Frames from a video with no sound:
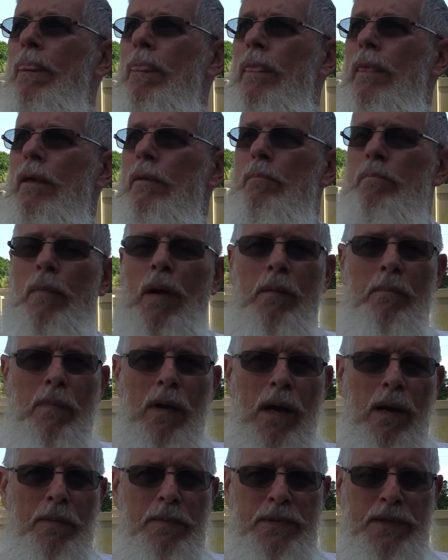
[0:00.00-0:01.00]
If my
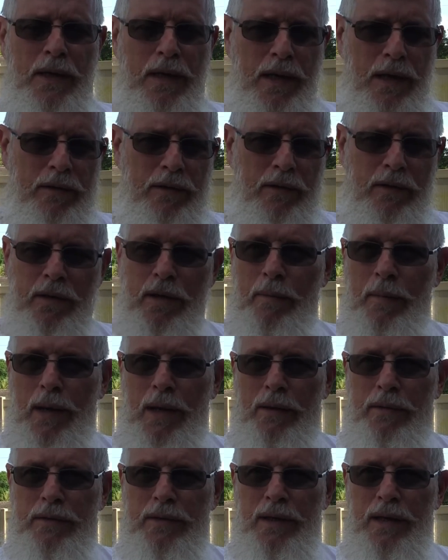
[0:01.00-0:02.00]
mom said I could come
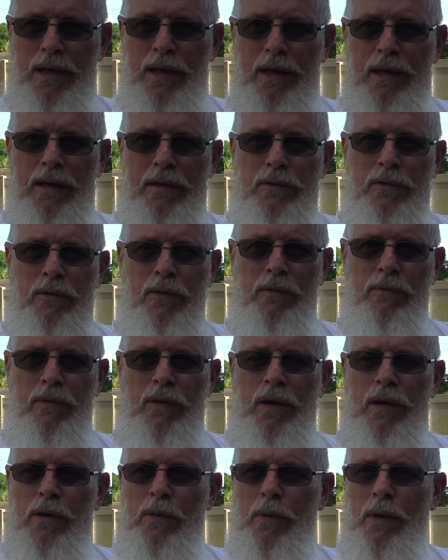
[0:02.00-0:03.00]
out today and do the
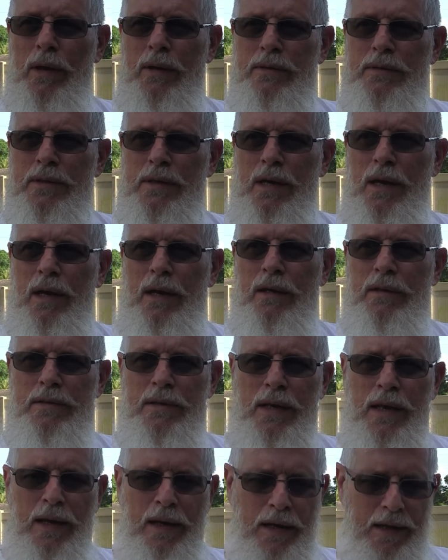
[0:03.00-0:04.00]
video outside,
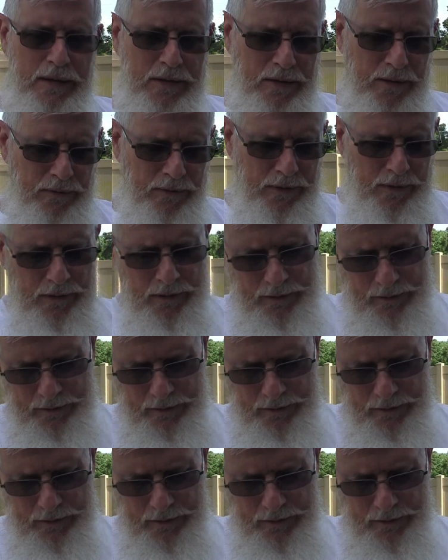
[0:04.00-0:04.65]
isn't that nice of her?